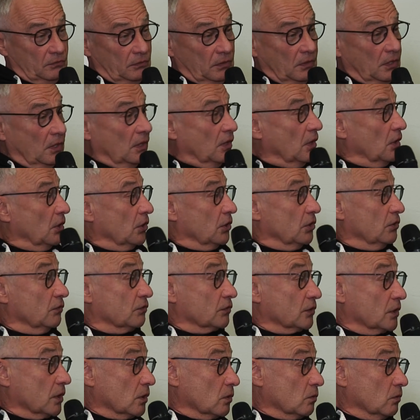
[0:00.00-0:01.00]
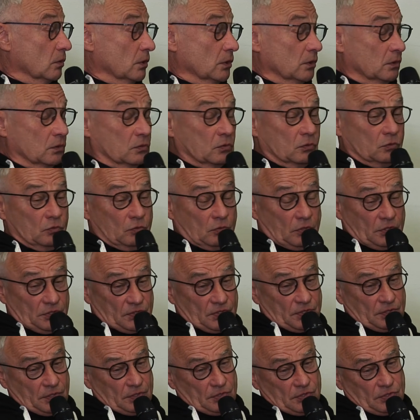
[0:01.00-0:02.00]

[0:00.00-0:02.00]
the first one being Kisi